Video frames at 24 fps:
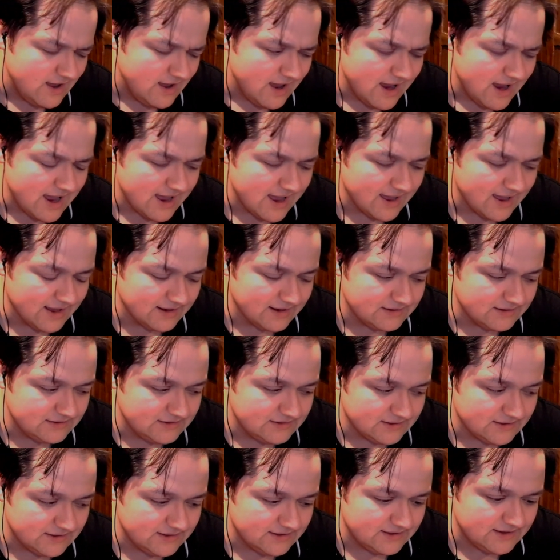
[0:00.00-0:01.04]
and
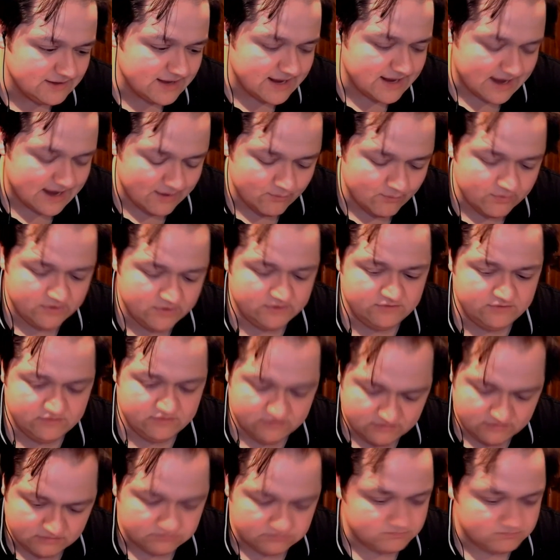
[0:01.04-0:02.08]
I would
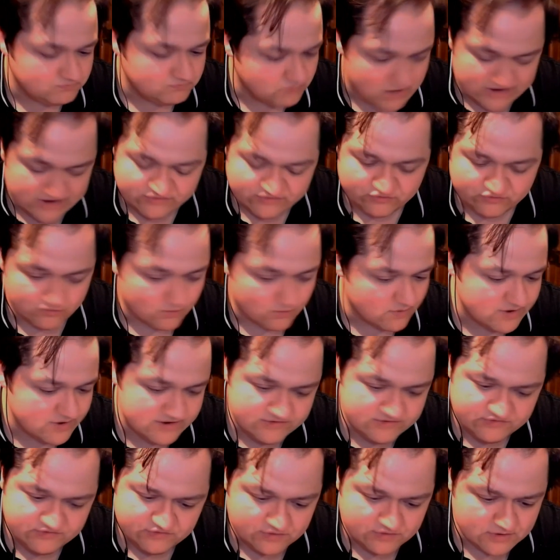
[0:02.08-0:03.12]
write
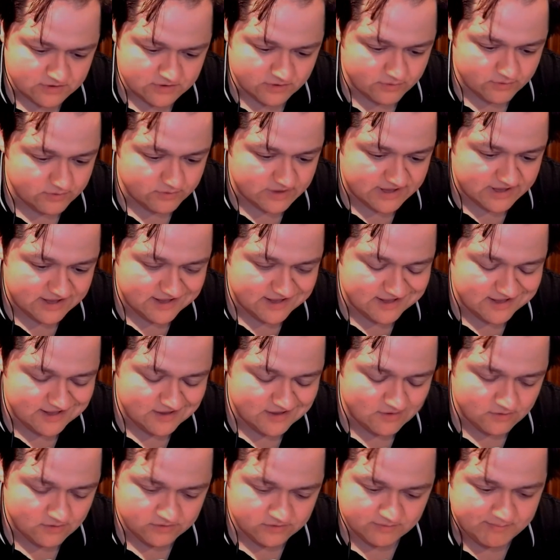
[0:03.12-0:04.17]
stories,
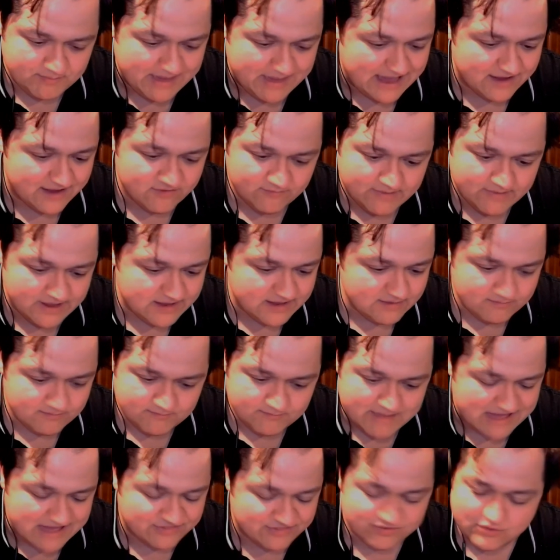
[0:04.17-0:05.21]
on the back of my
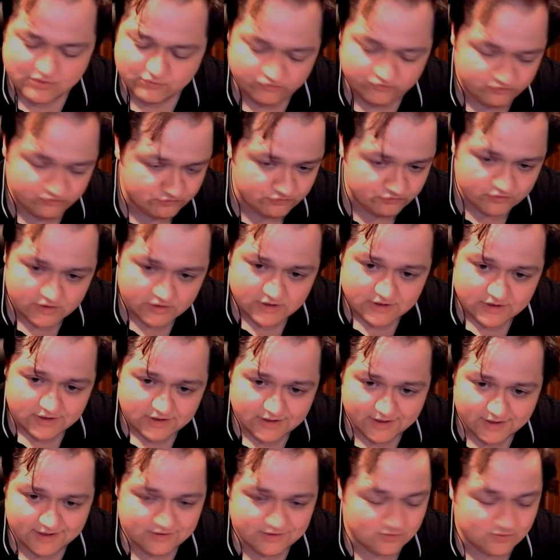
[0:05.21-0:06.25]
math notes.
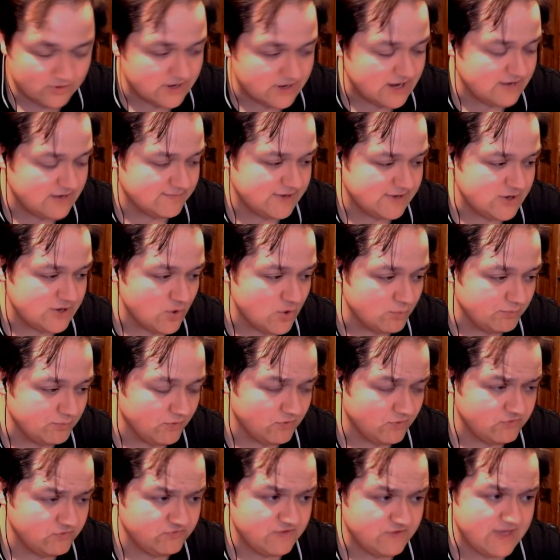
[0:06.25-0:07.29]
You look at any of my
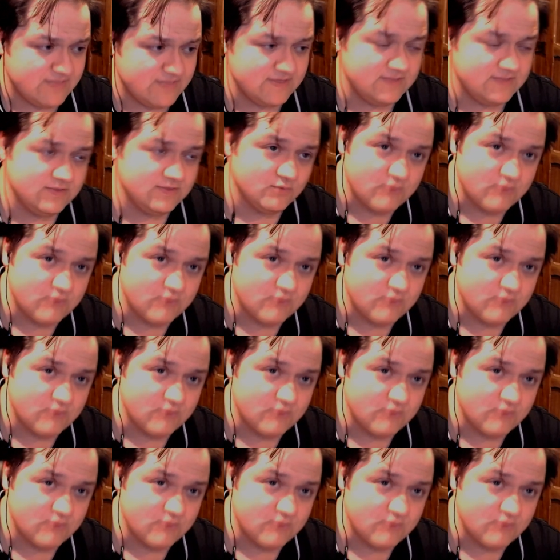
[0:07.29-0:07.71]
notebooks, and then the